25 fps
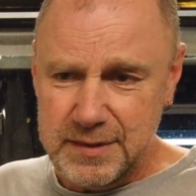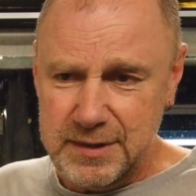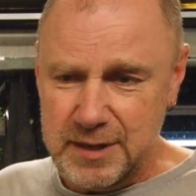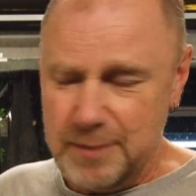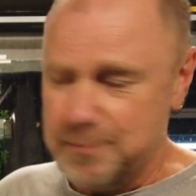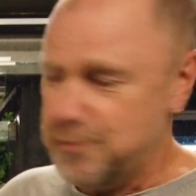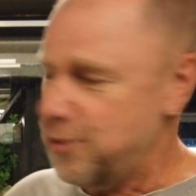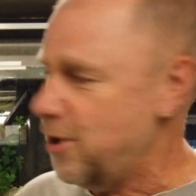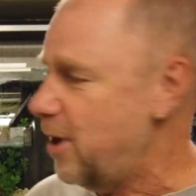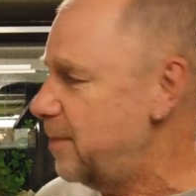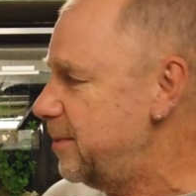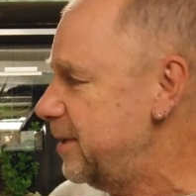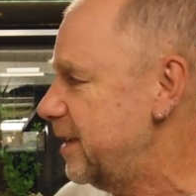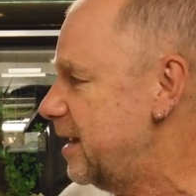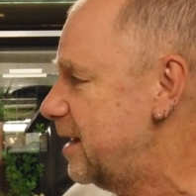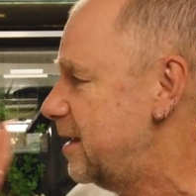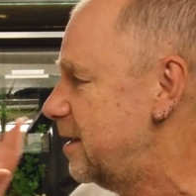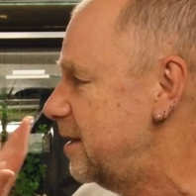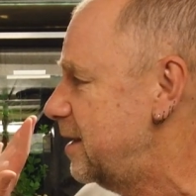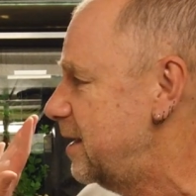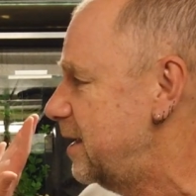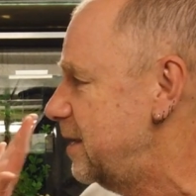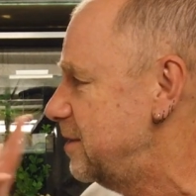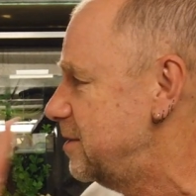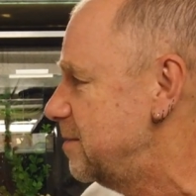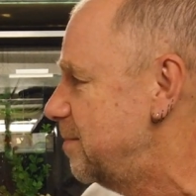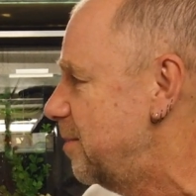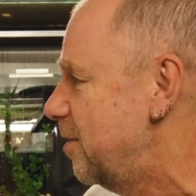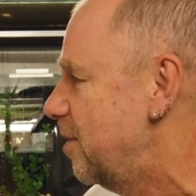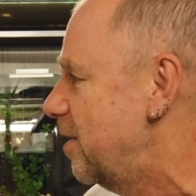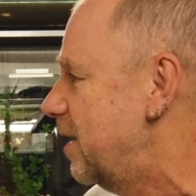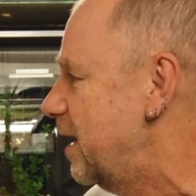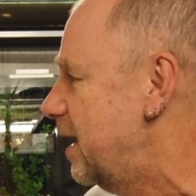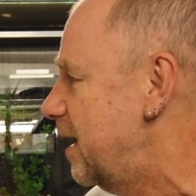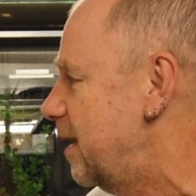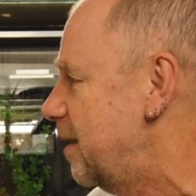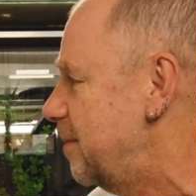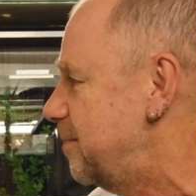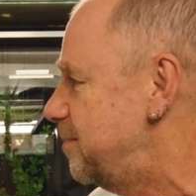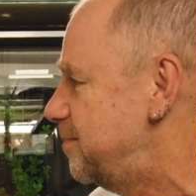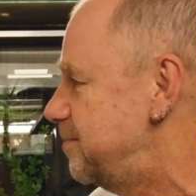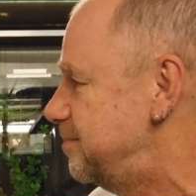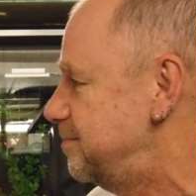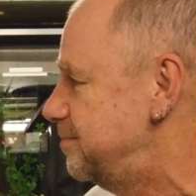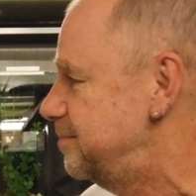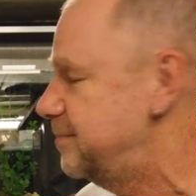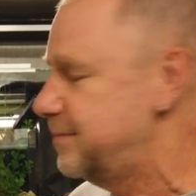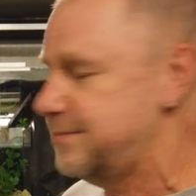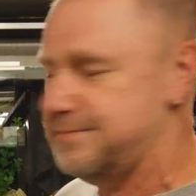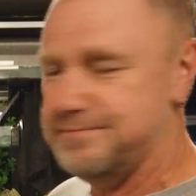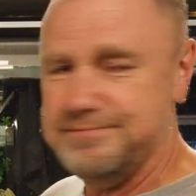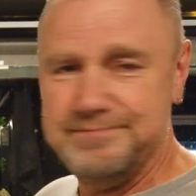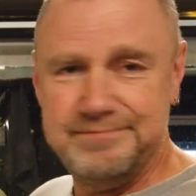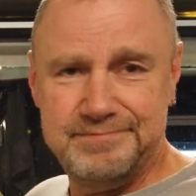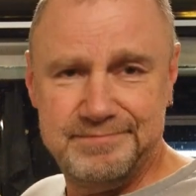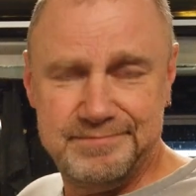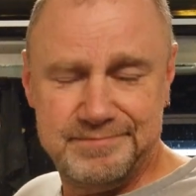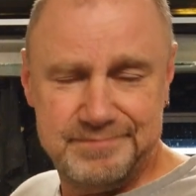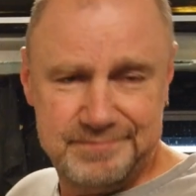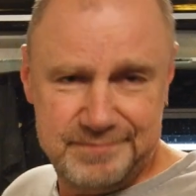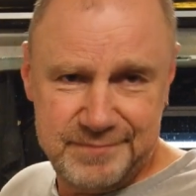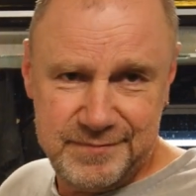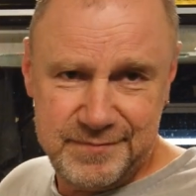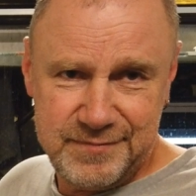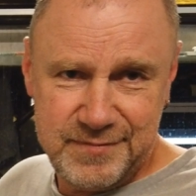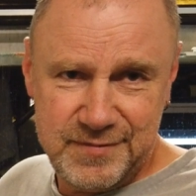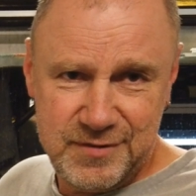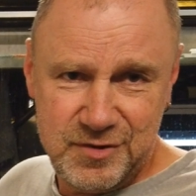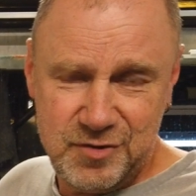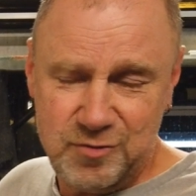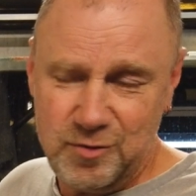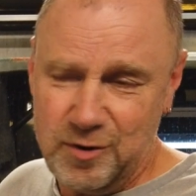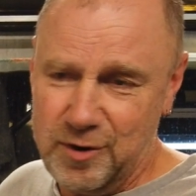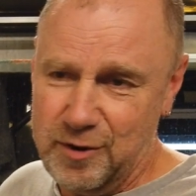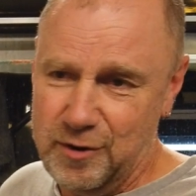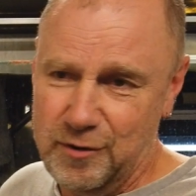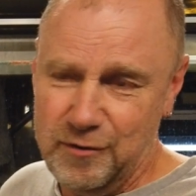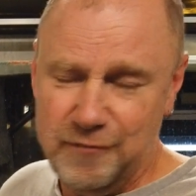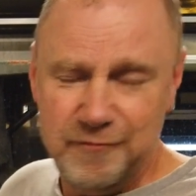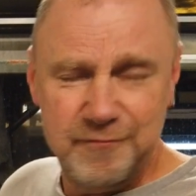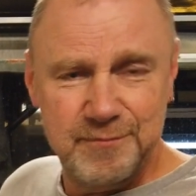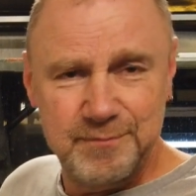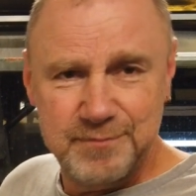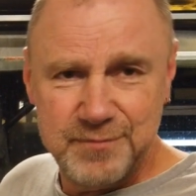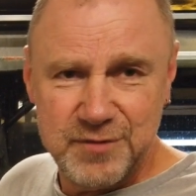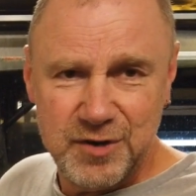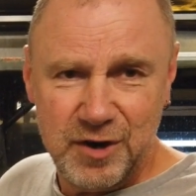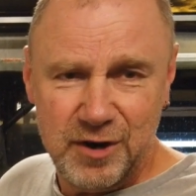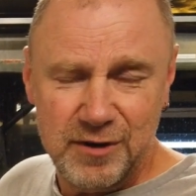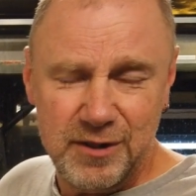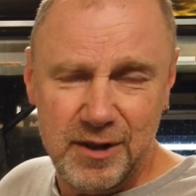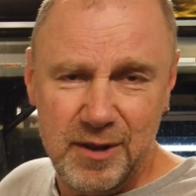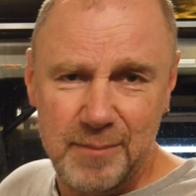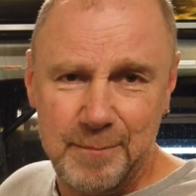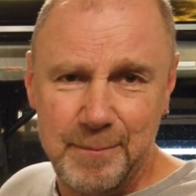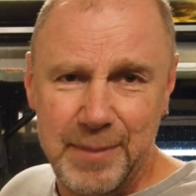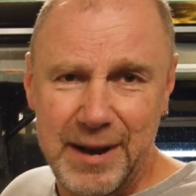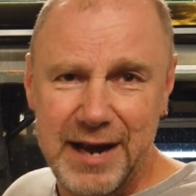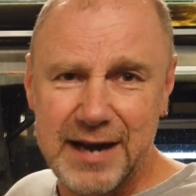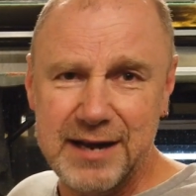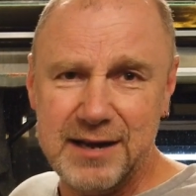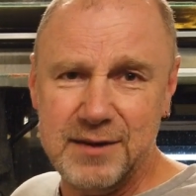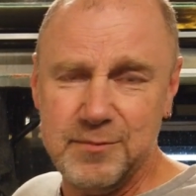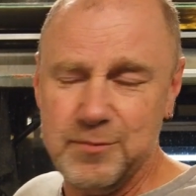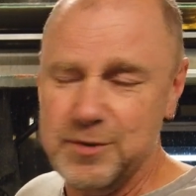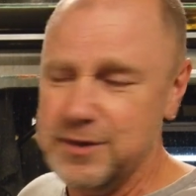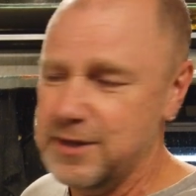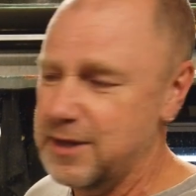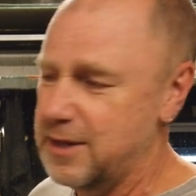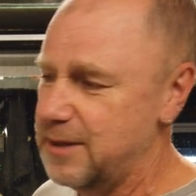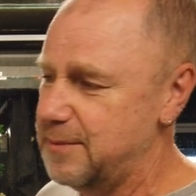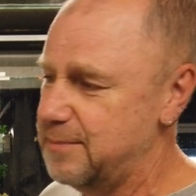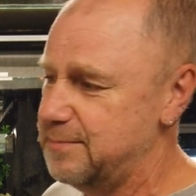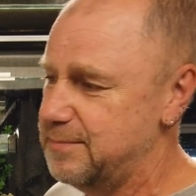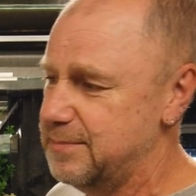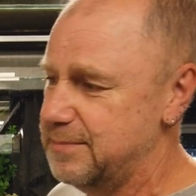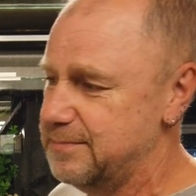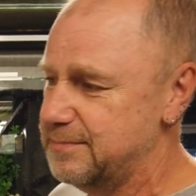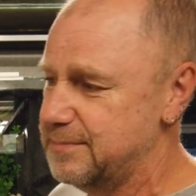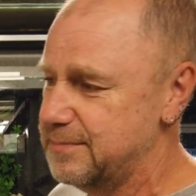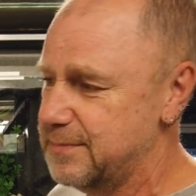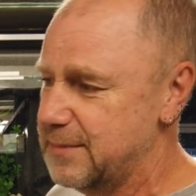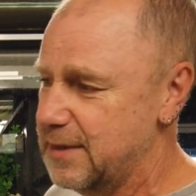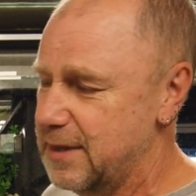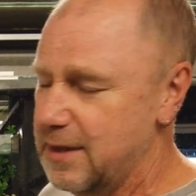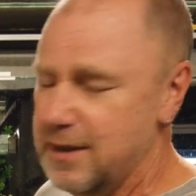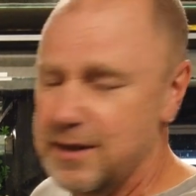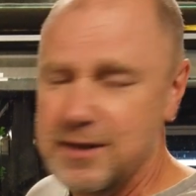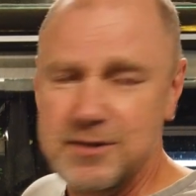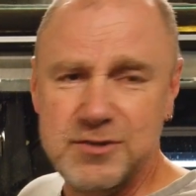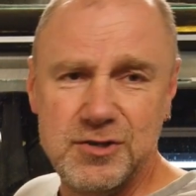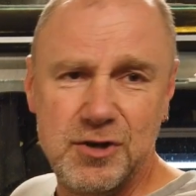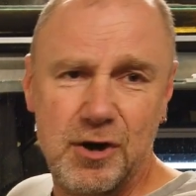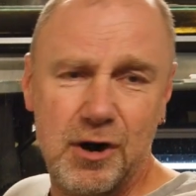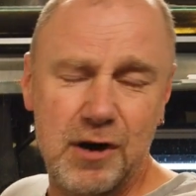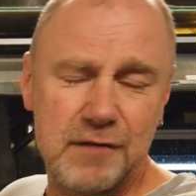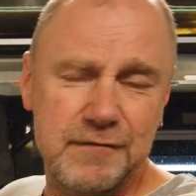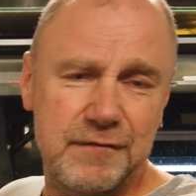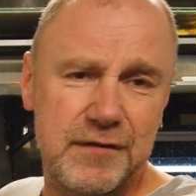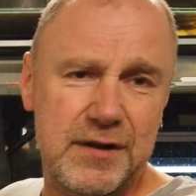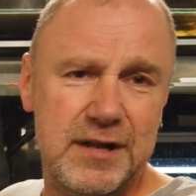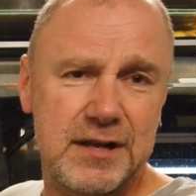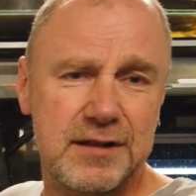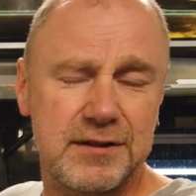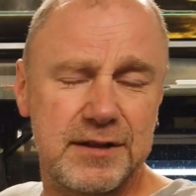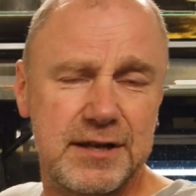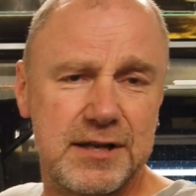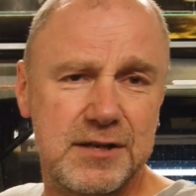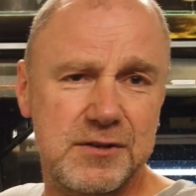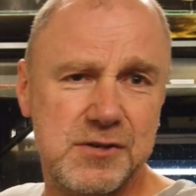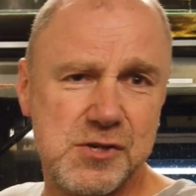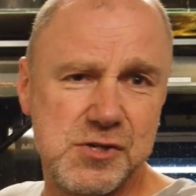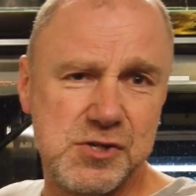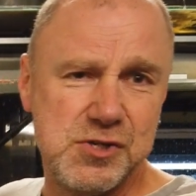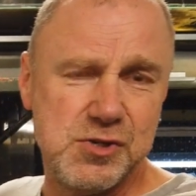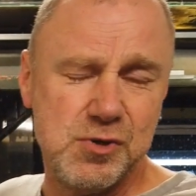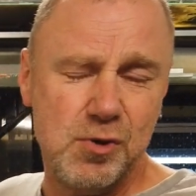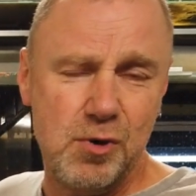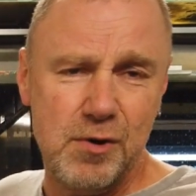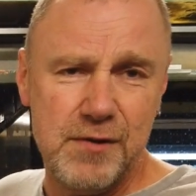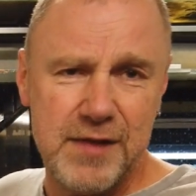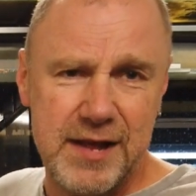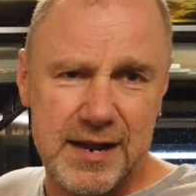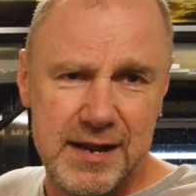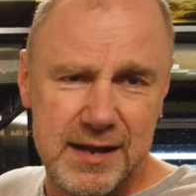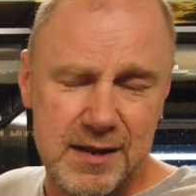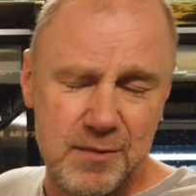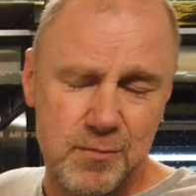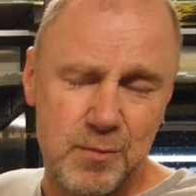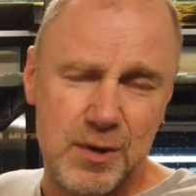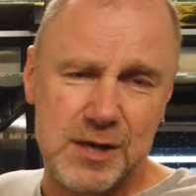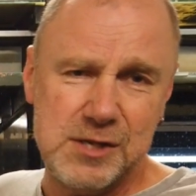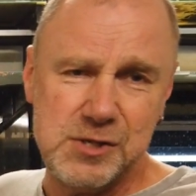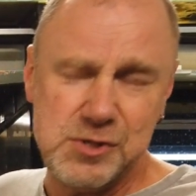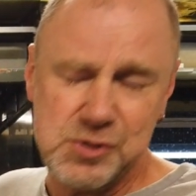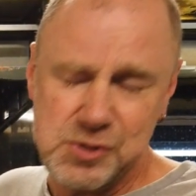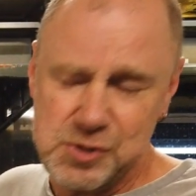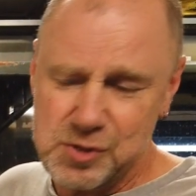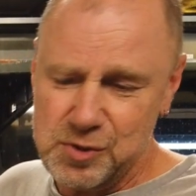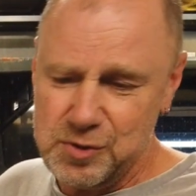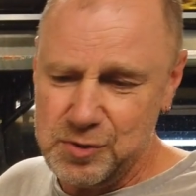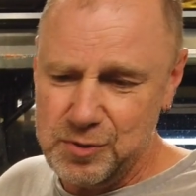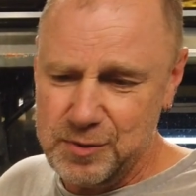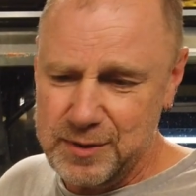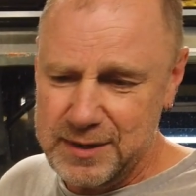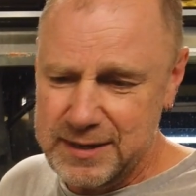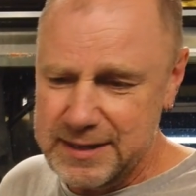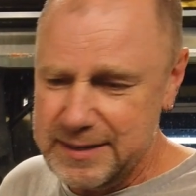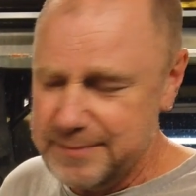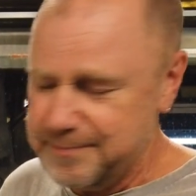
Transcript: You're probably going to need to buy a $12 bucket with a tight-fitting lid to store that in once you